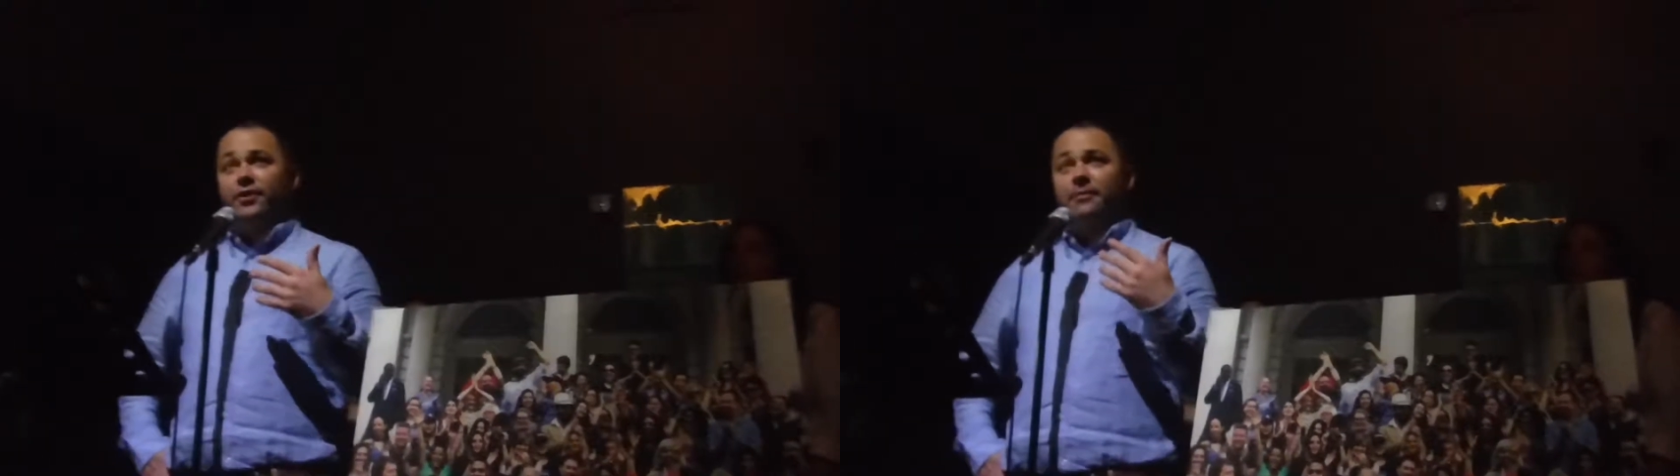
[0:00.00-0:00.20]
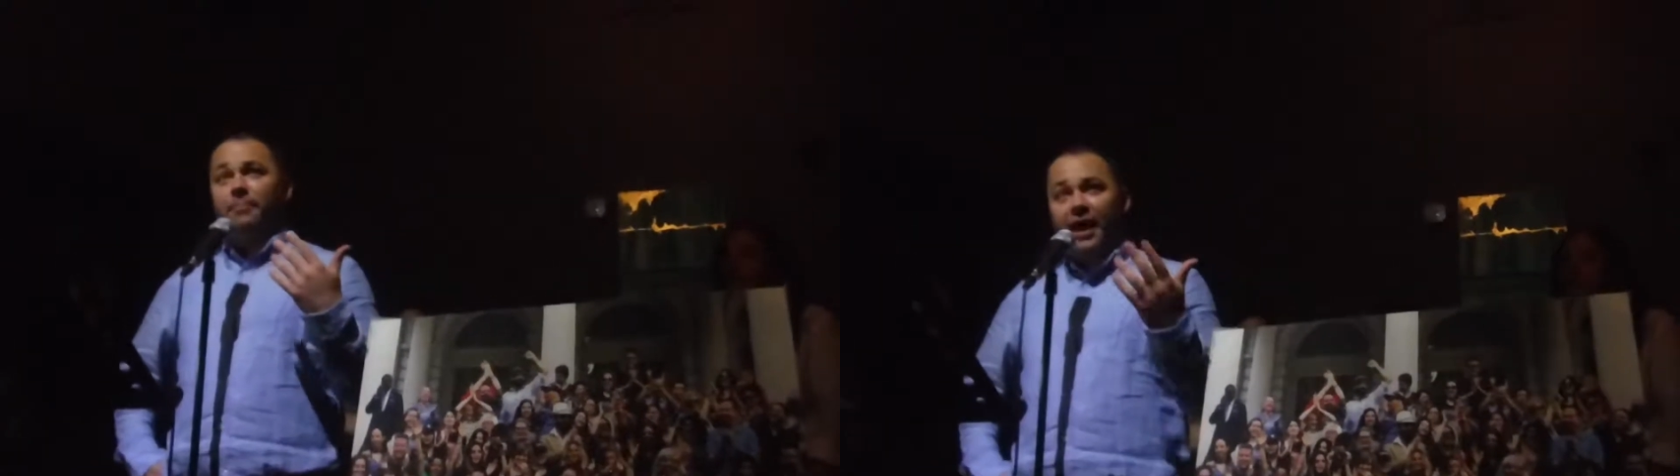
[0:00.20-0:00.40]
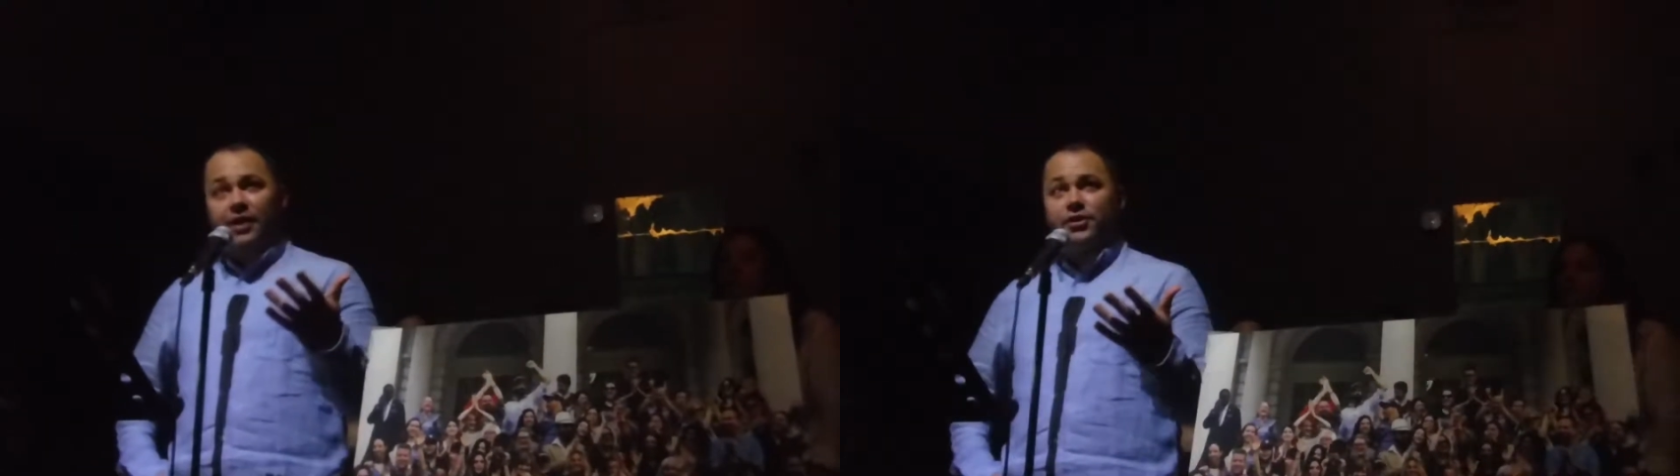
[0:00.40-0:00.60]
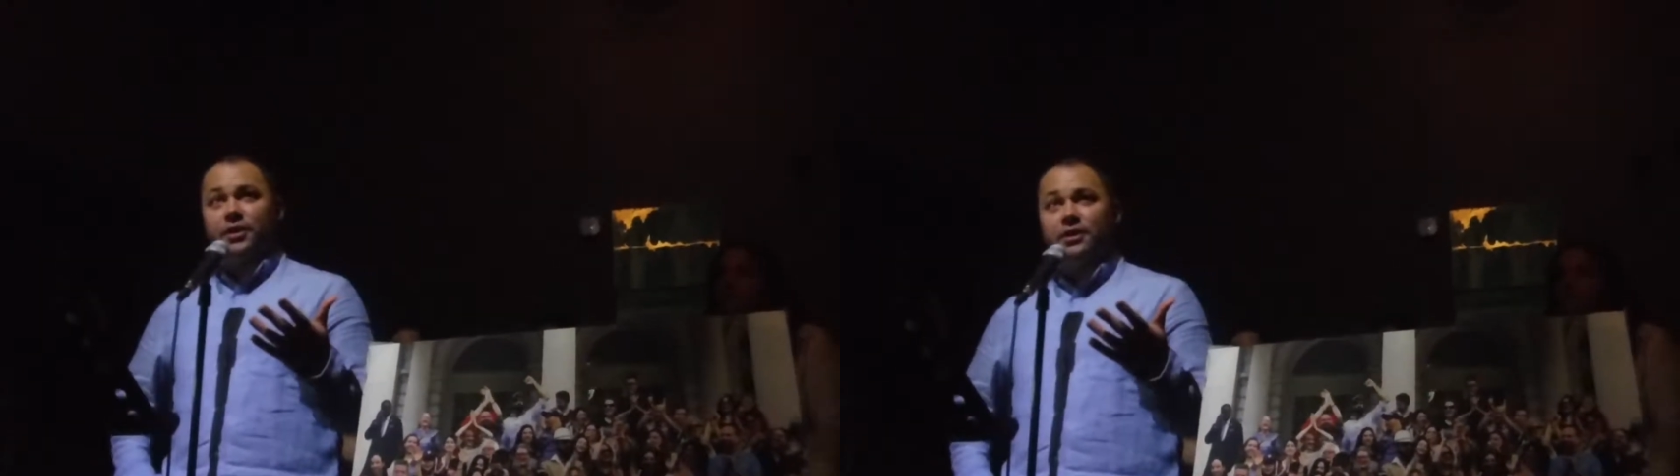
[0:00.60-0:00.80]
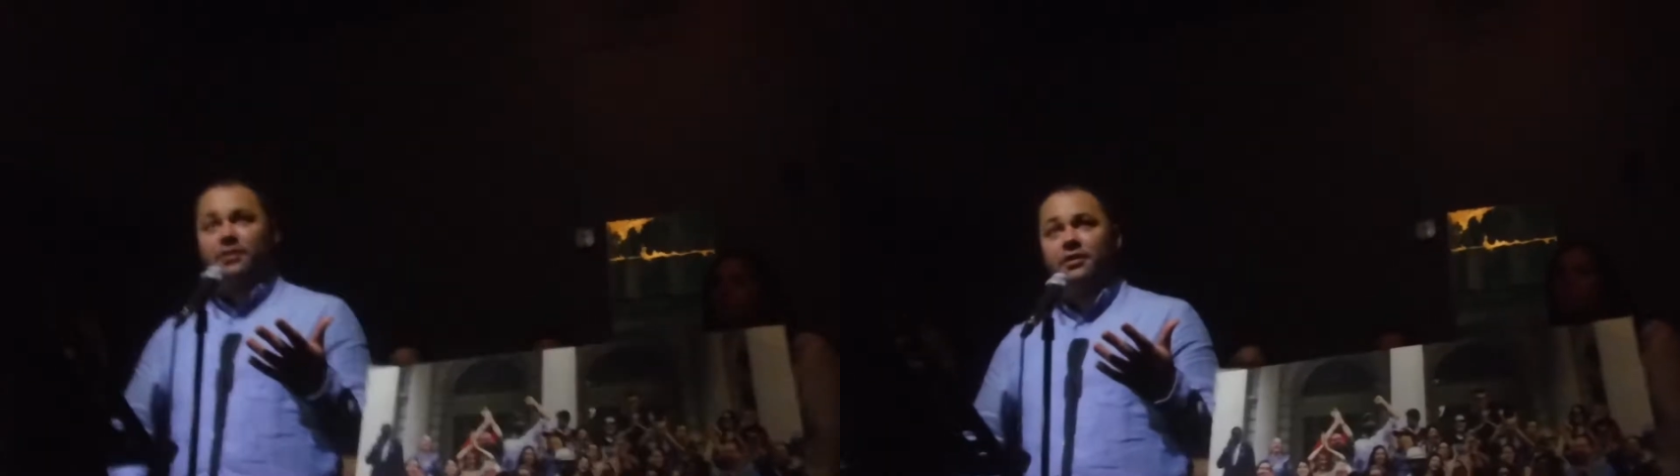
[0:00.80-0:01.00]

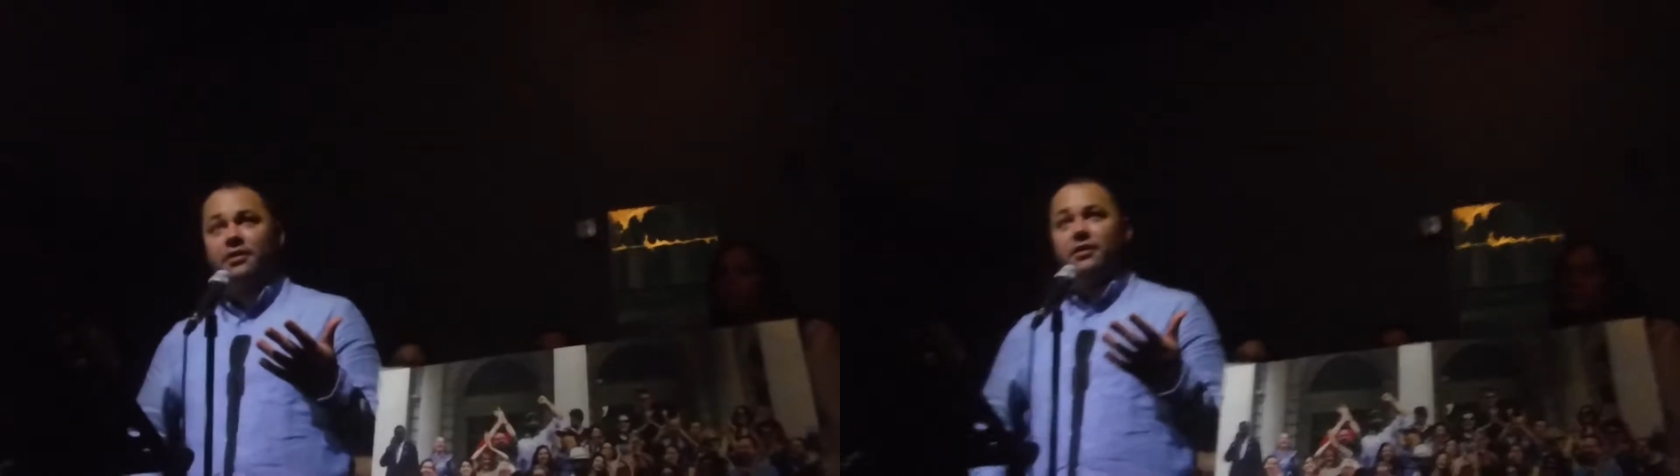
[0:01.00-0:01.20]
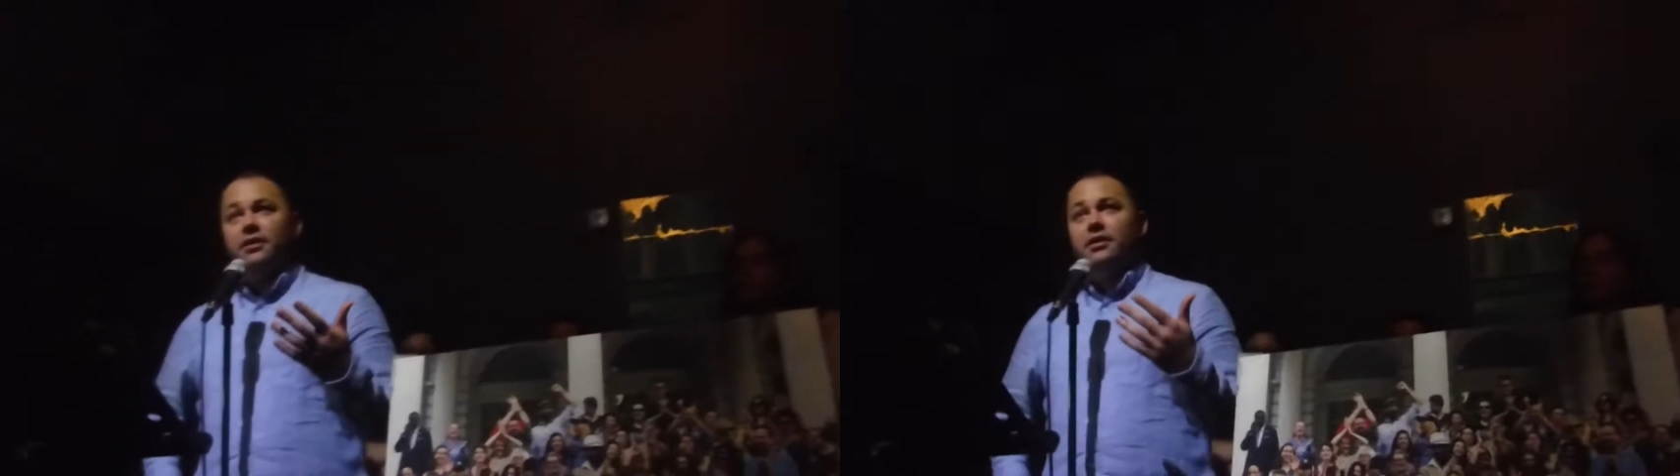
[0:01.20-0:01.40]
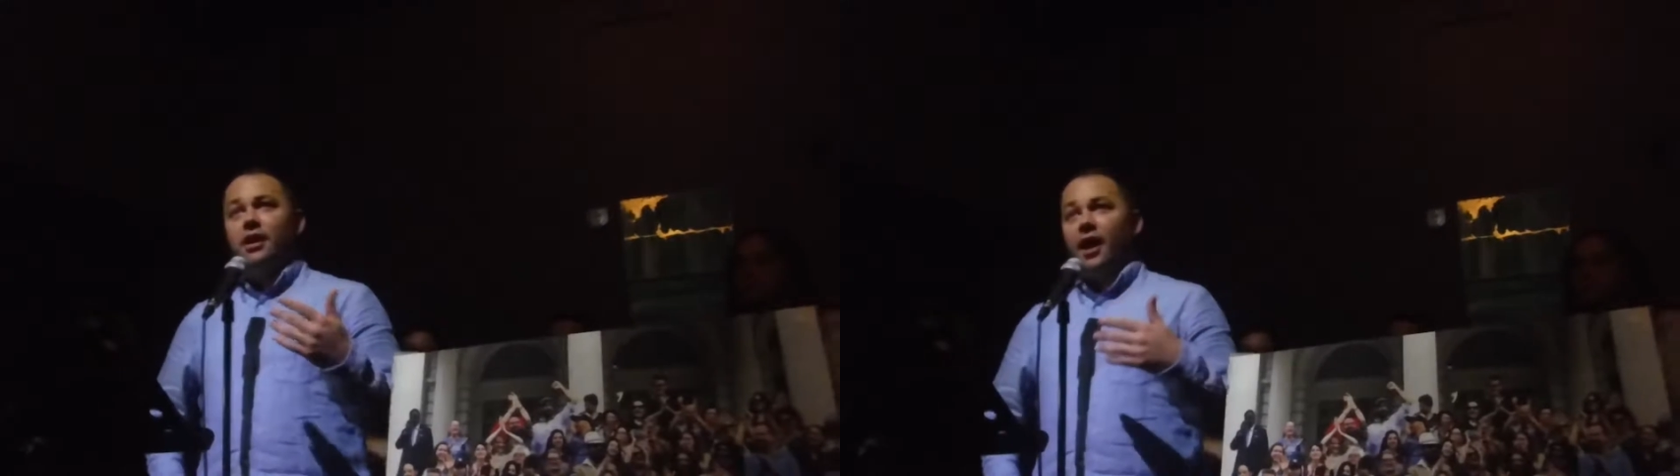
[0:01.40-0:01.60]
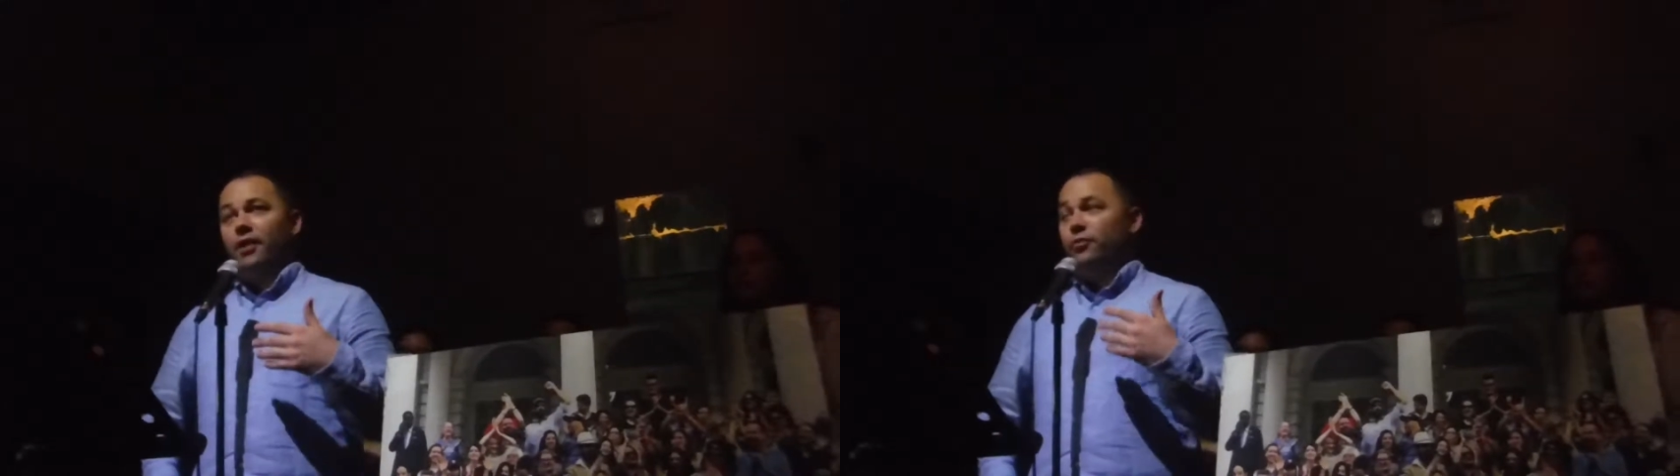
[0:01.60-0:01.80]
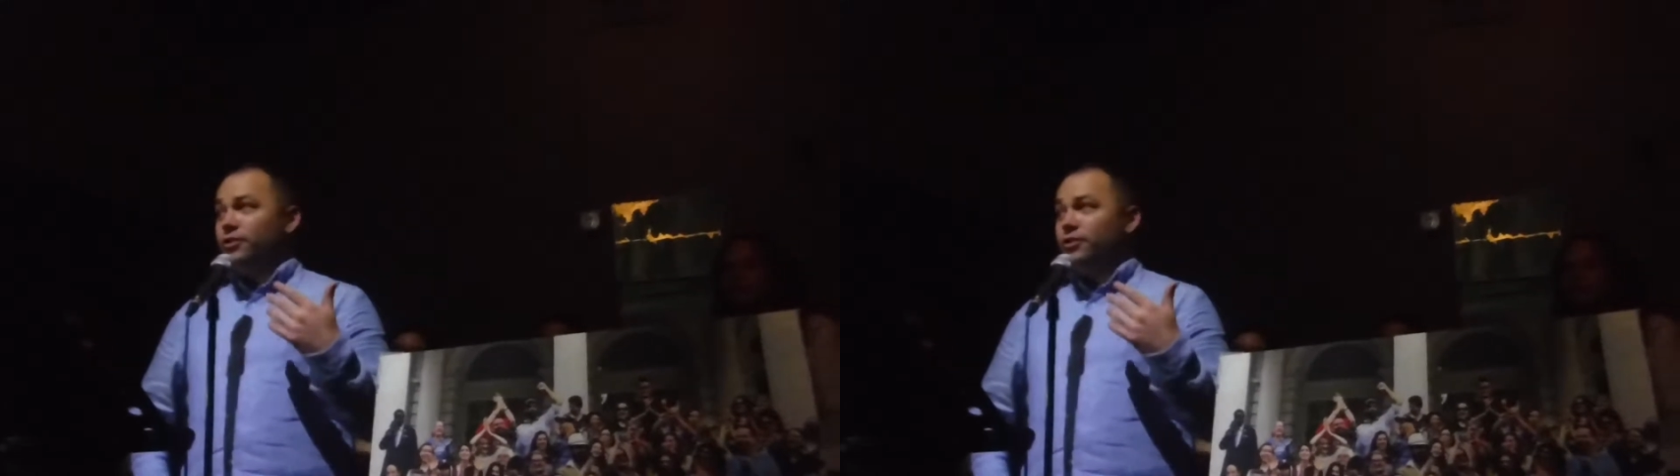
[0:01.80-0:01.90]
compassion and with